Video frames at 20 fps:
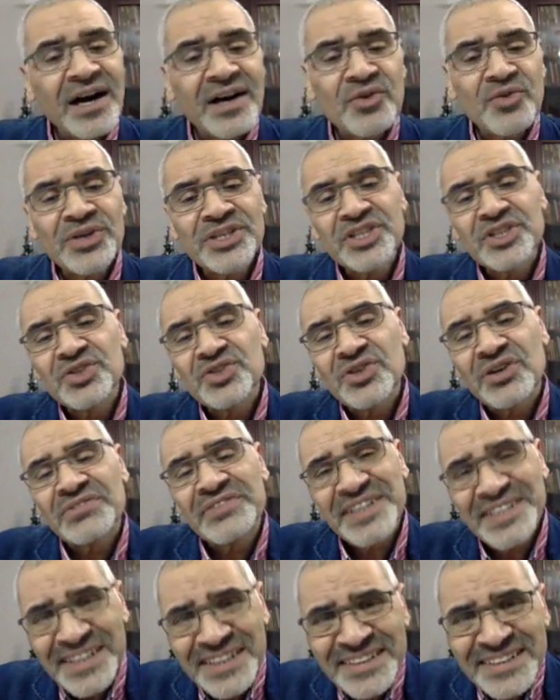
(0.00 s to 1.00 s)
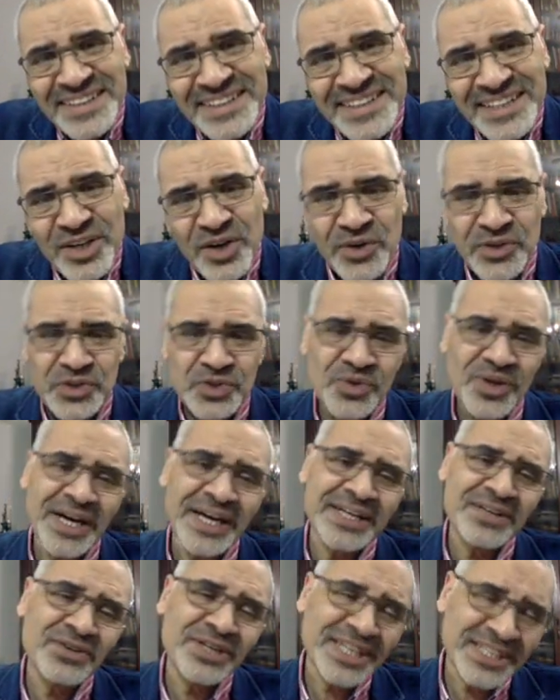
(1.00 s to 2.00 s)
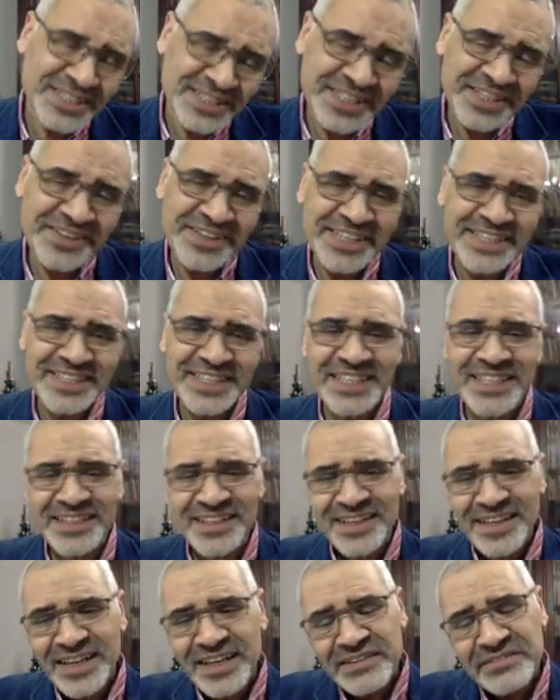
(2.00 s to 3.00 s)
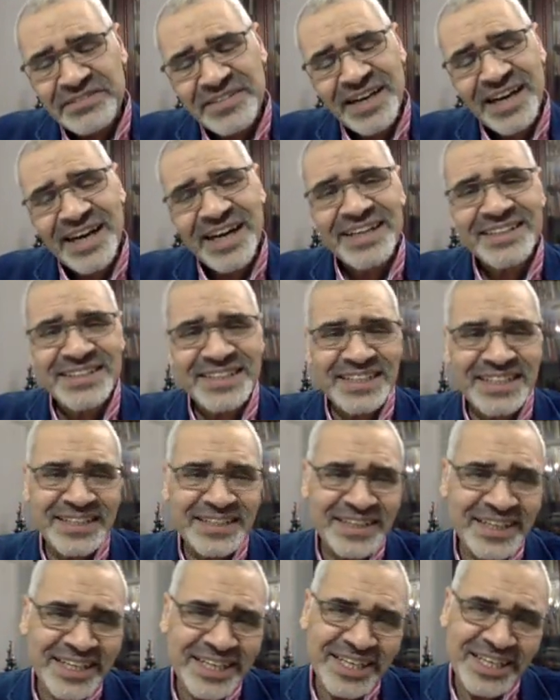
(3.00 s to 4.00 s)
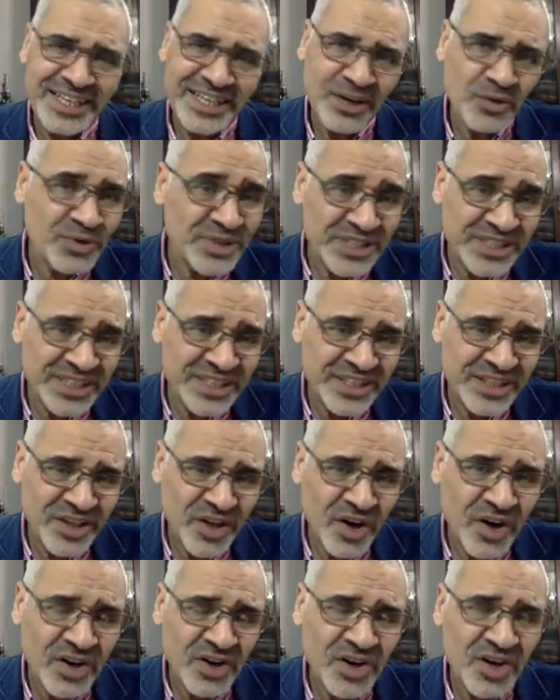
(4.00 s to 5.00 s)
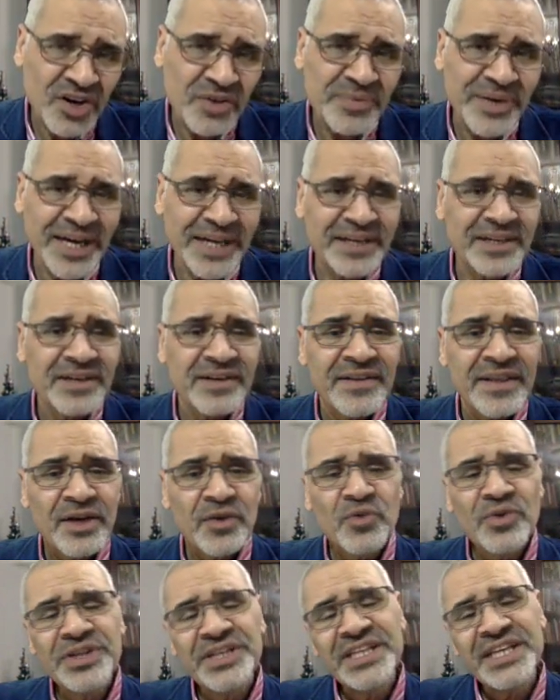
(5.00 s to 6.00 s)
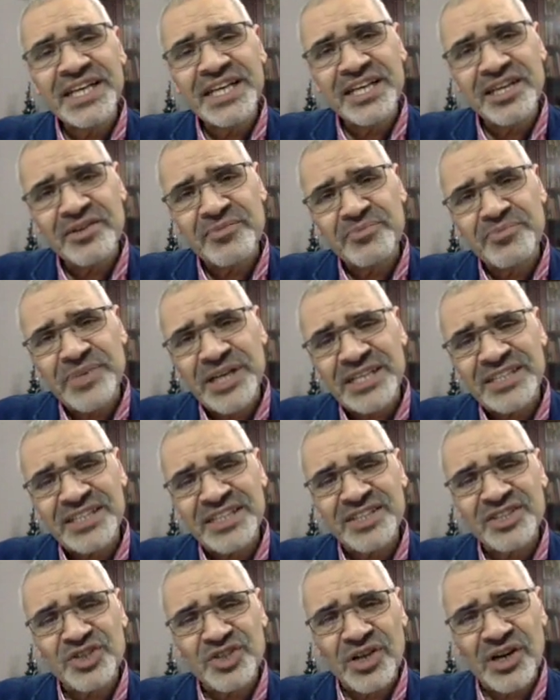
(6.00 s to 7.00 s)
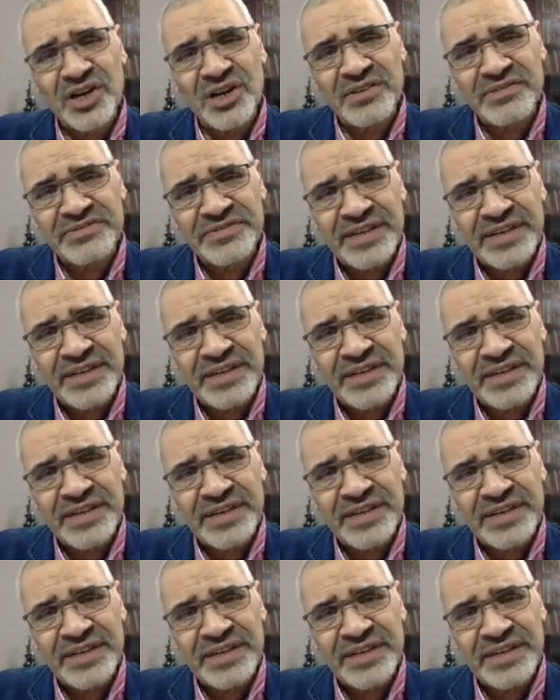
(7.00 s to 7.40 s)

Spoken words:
questions of identity also, and we can see this in France, in Western Europe, and with the presence of